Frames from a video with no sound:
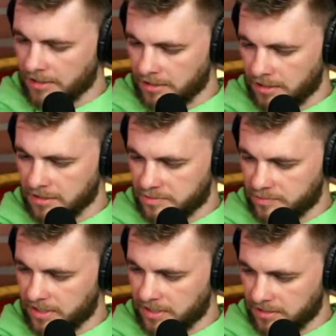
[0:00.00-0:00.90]
In
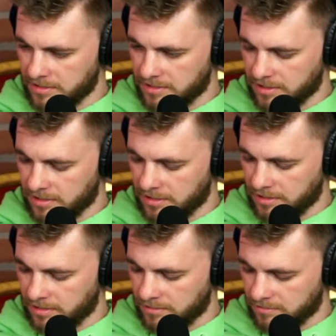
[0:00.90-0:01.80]
this
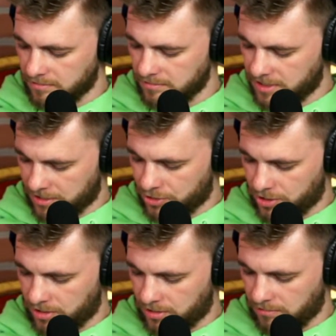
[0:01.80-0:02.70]

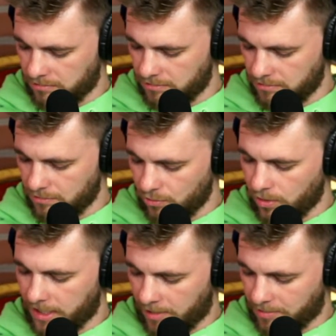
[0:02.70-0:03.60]
section,
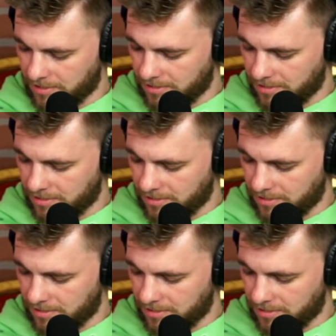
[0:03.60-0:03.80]
what happened.